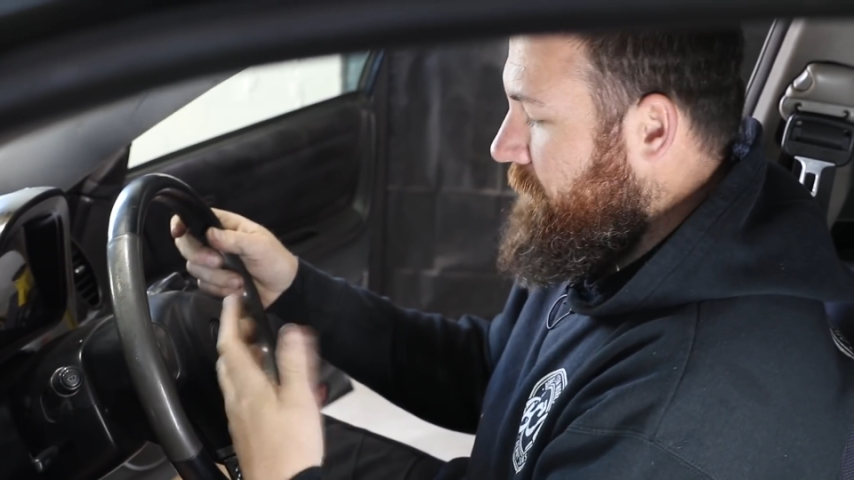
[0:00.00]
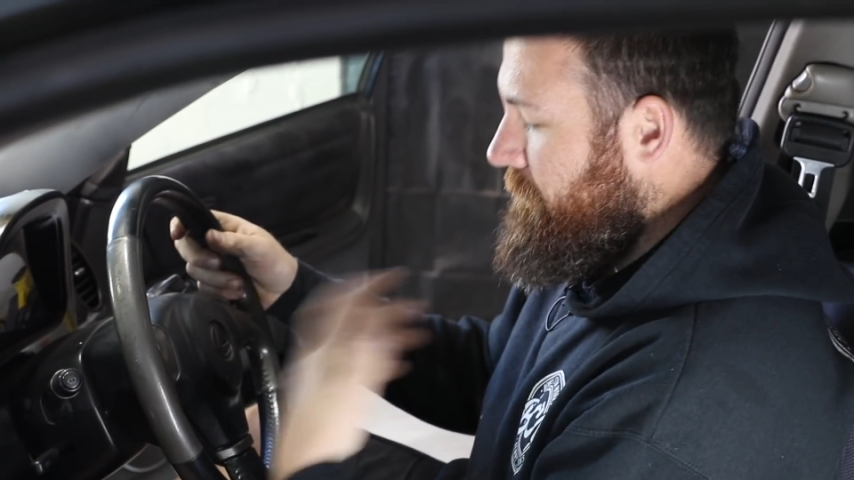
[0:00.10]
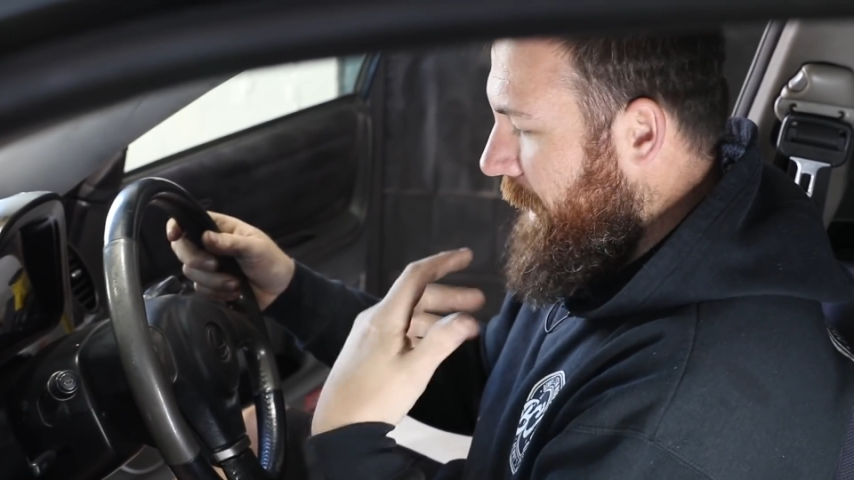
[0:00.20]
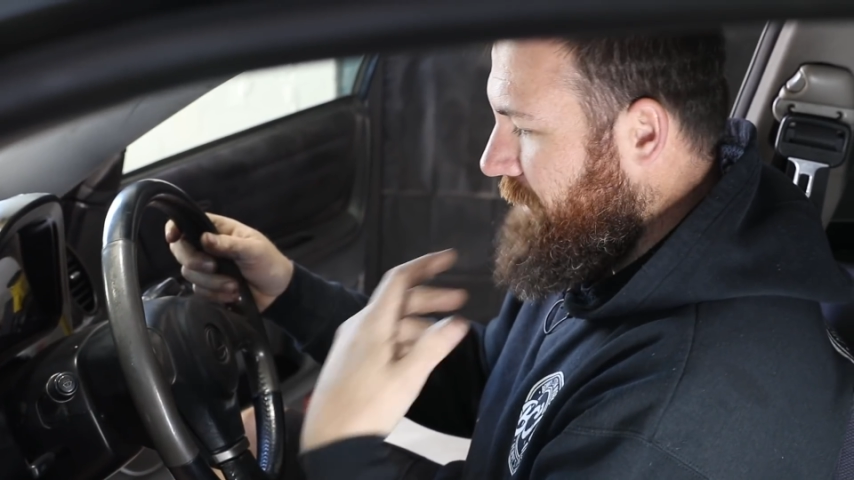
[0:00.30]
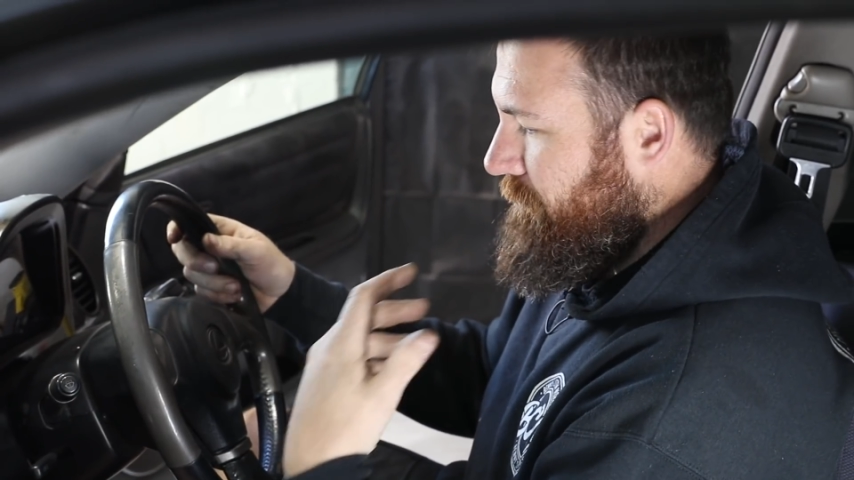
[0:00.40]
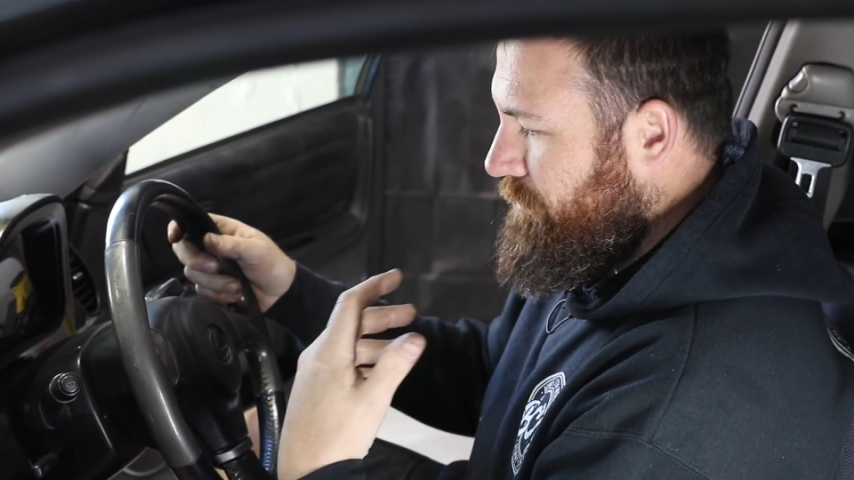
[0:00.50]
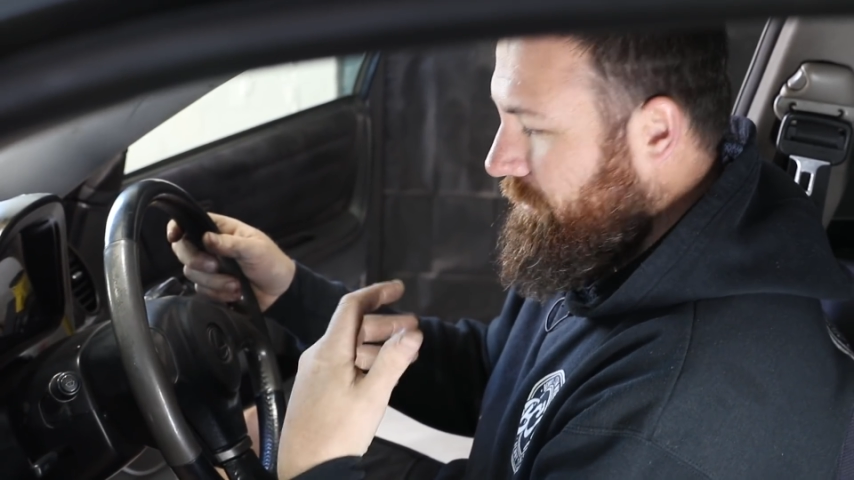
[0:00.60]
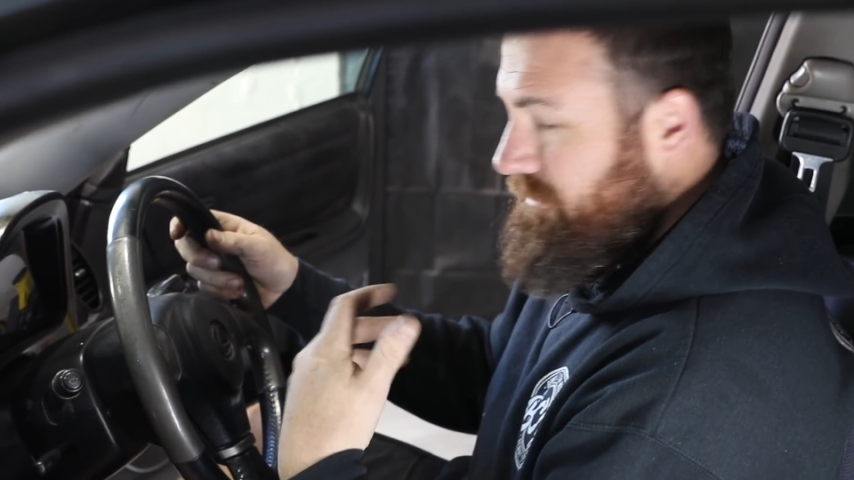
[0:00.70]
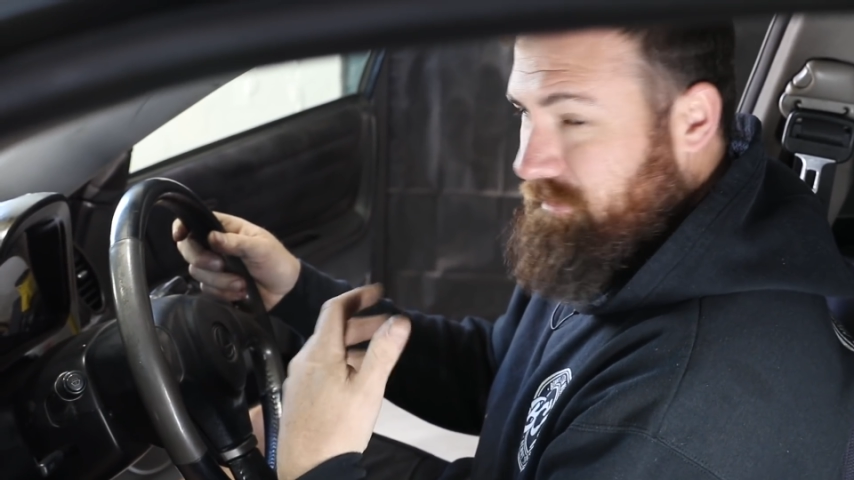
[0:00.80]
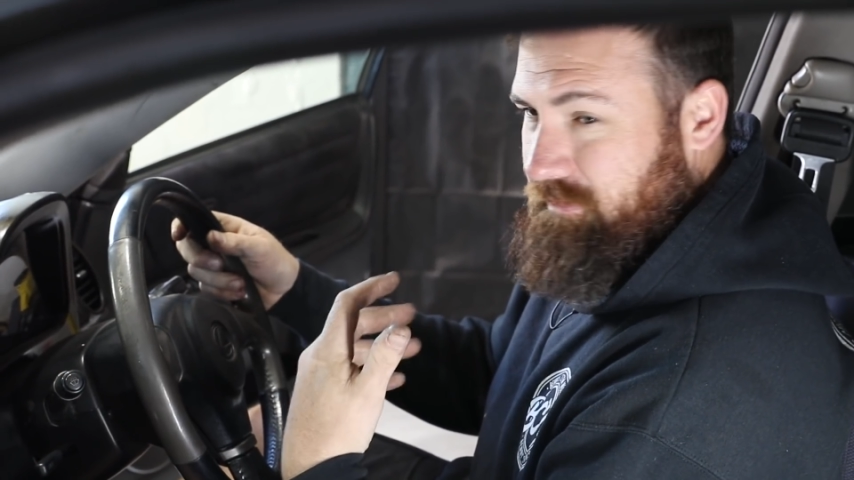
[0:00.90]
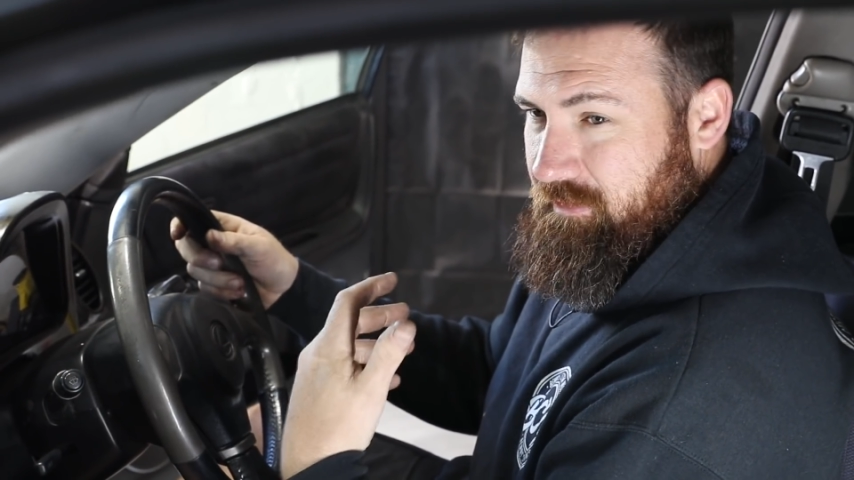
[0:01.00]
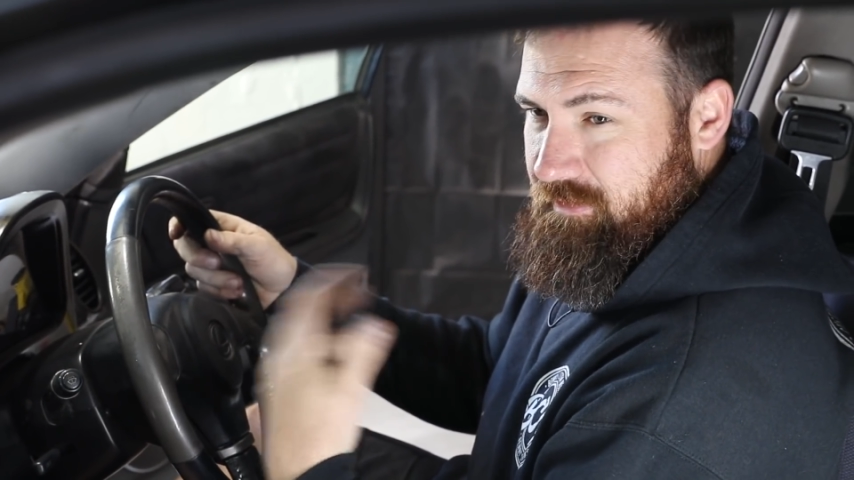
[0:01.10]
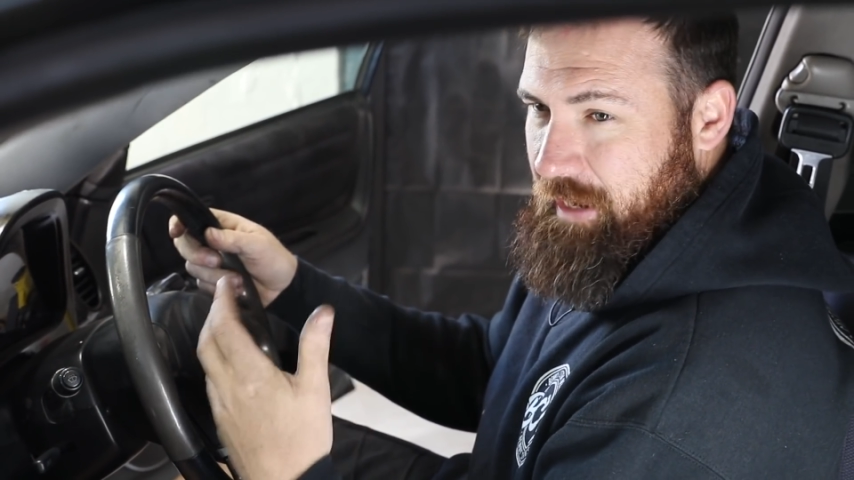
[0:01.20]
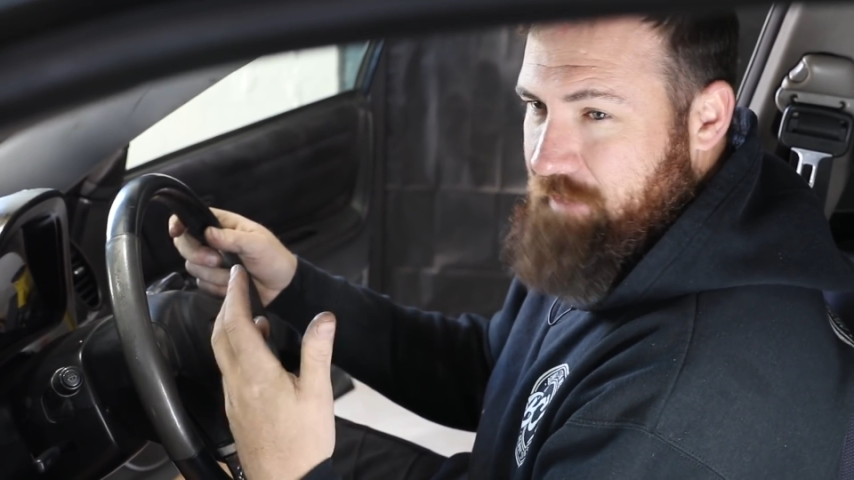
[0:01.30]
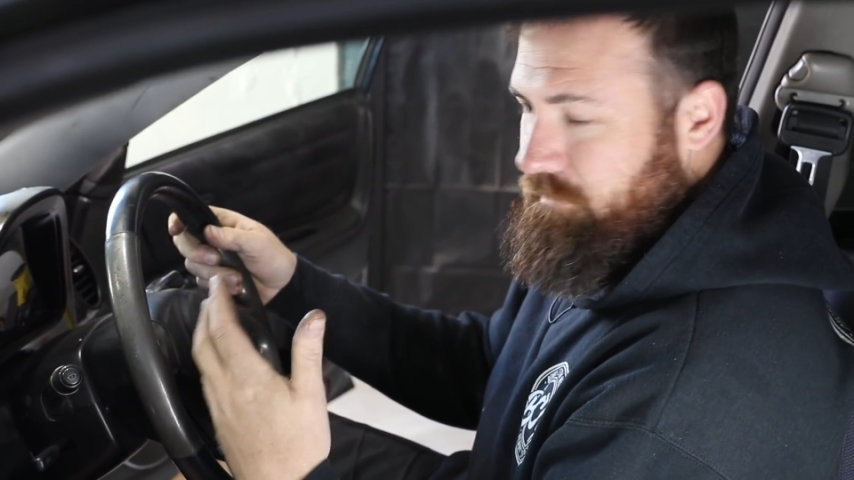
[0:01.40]
the bag deploys to sort of
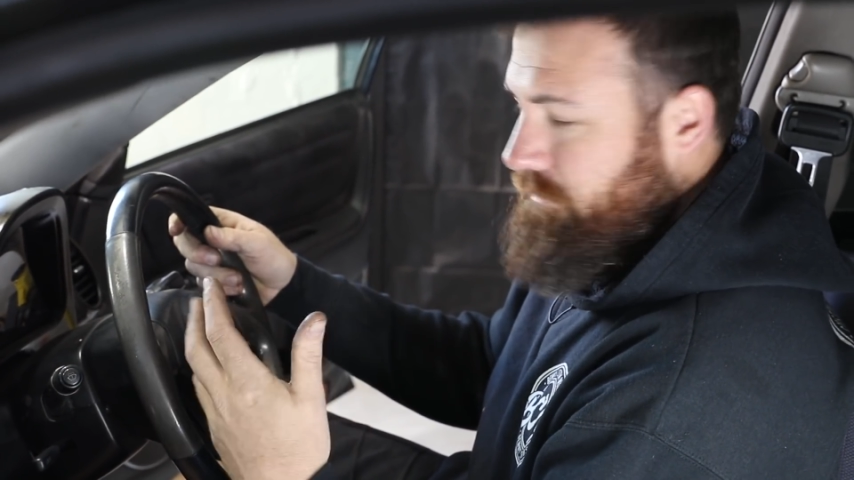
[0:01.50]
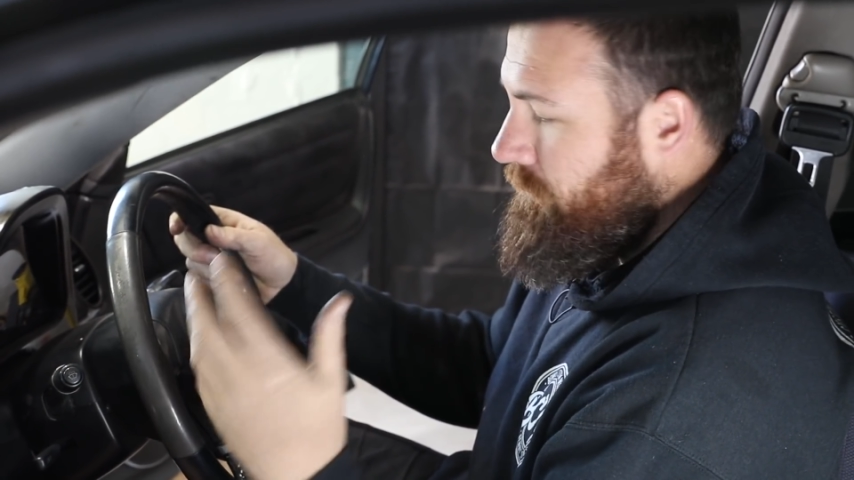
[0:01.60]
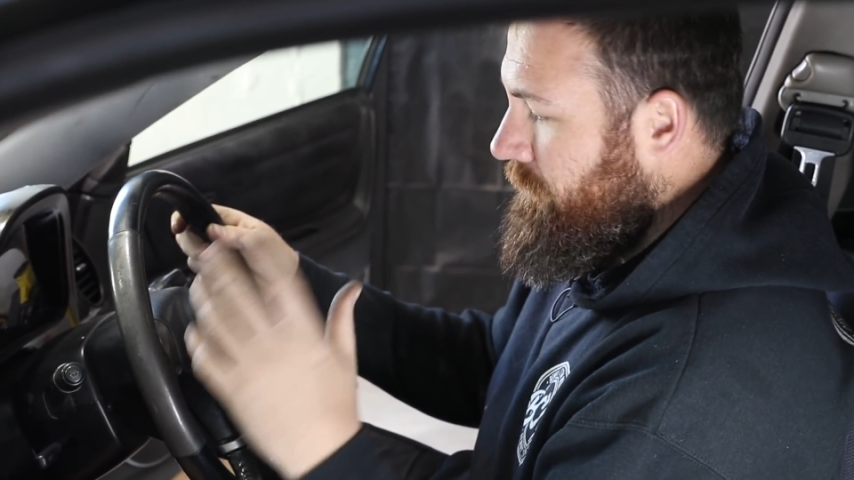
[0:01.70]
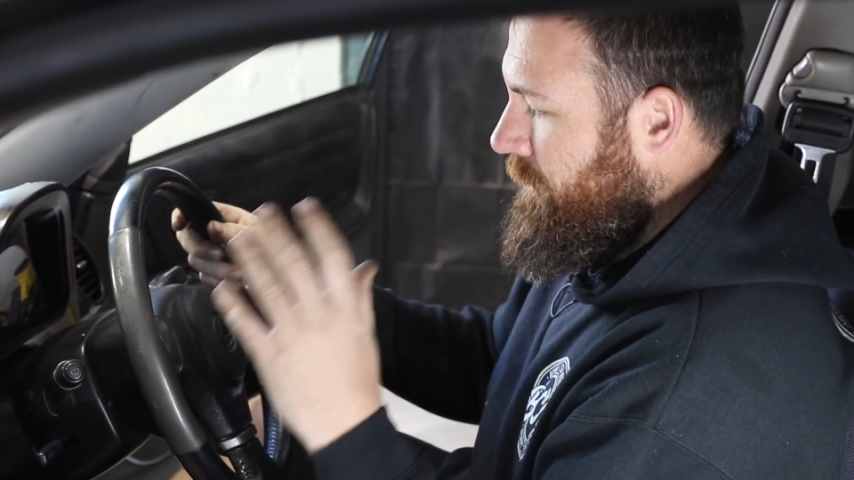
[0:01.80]
save you.